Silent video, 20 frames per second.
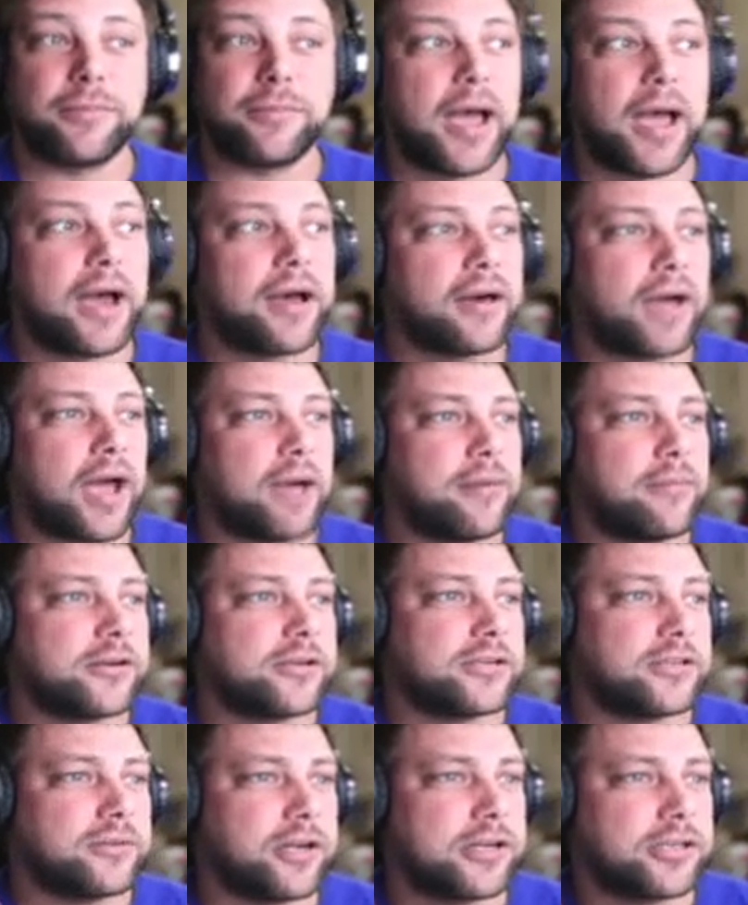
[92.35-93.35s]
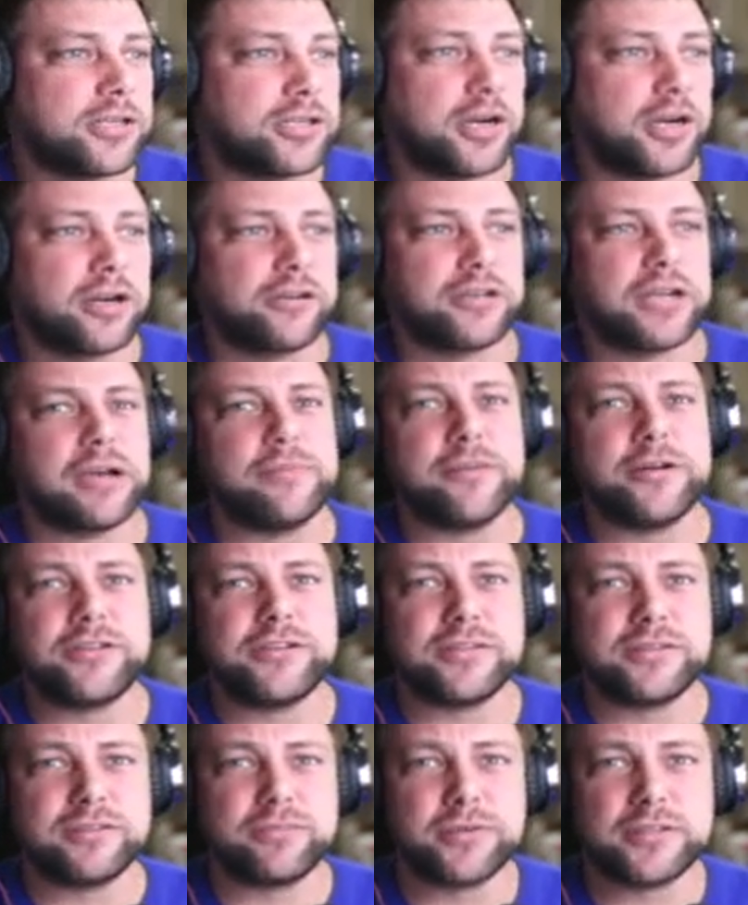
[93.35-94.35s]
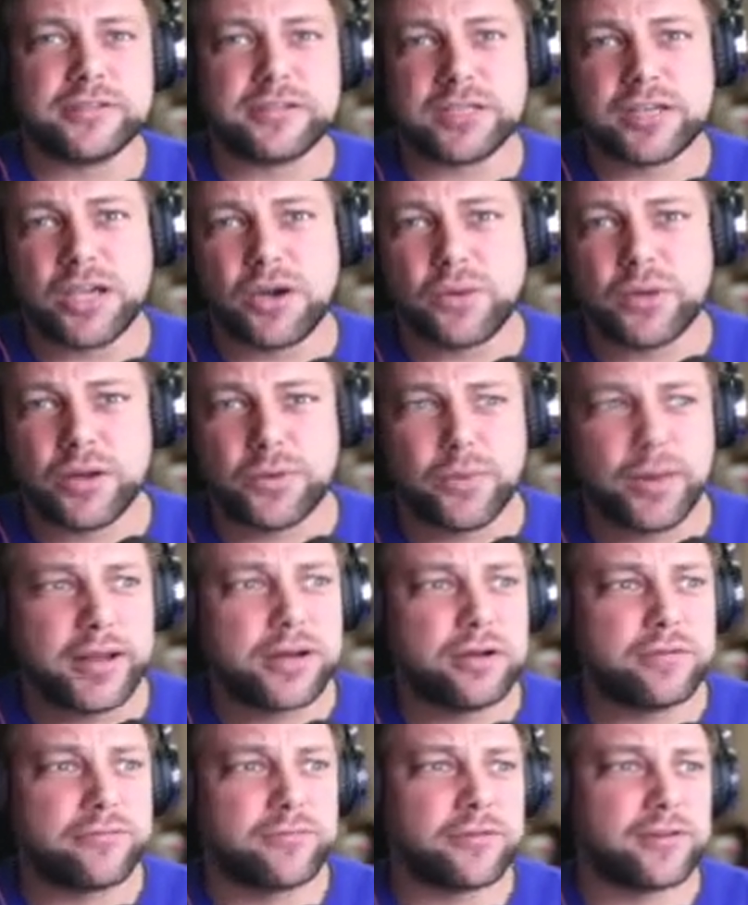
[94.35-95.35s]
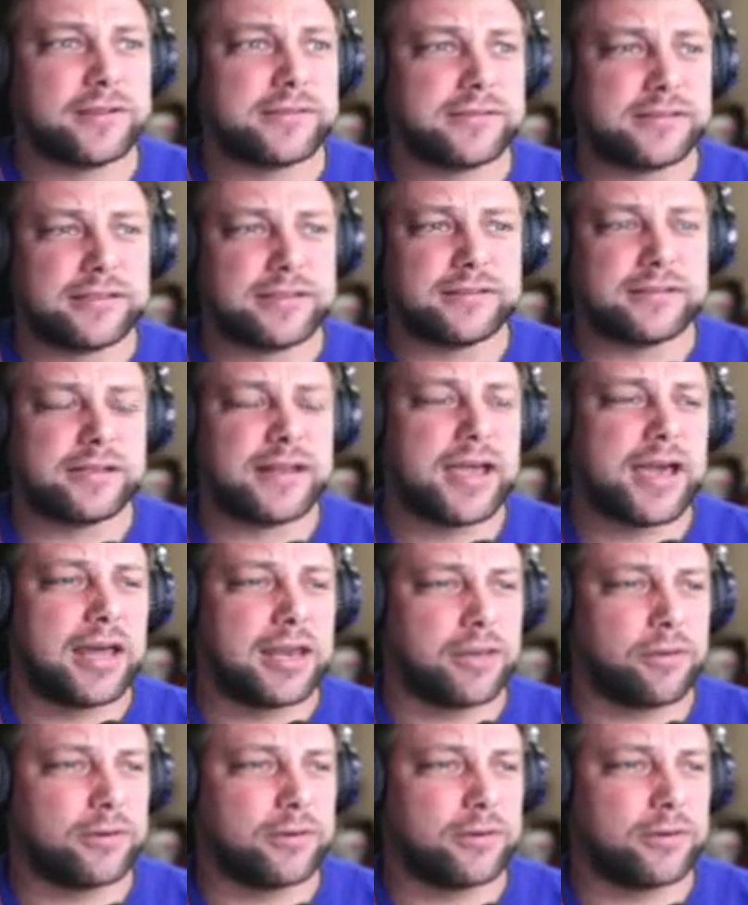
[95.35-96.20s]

How much do I charge? What's the going rate over in Cincinnati?